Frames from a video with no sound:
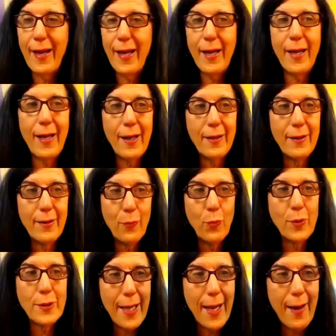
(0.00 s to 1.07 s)
and
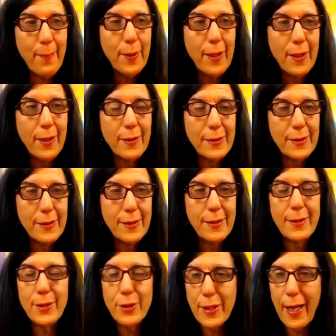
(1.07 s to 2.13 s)
what's happening is is
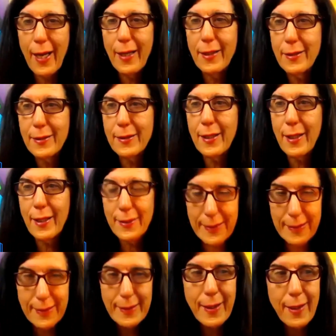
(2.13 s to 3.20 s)
each side is like
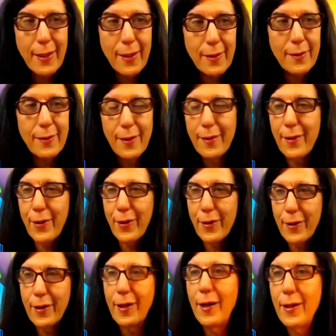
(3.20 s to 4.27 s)
sticking to their
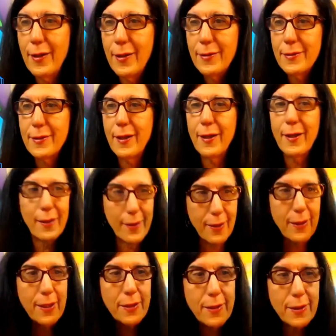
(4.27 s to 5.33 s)
guns like
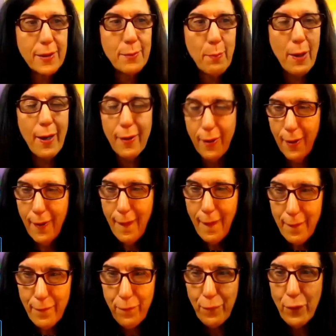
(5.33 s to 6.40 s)
this is my
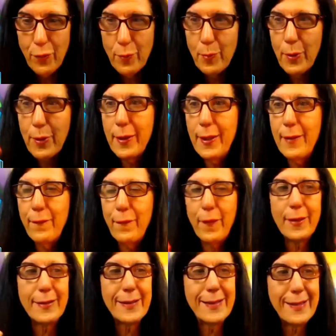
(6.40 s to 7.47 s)
firm belief
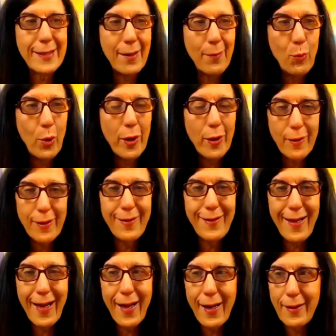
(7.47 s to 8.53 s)
and somewhere in
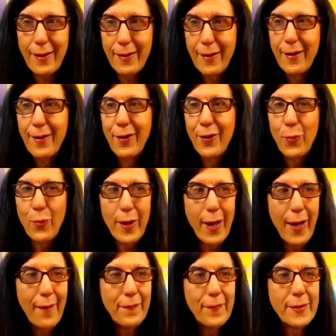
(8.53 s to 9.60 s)
that we
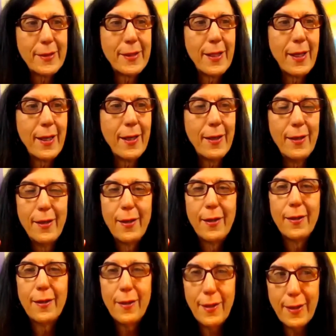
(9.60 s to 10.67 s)
have to say
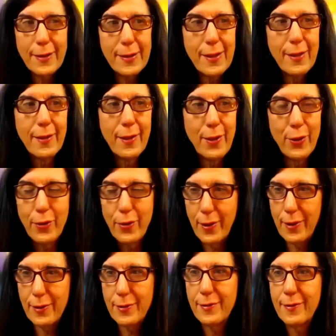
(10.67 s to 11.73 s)
let's get
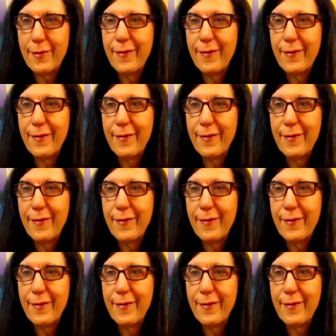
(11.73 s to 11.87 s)
curious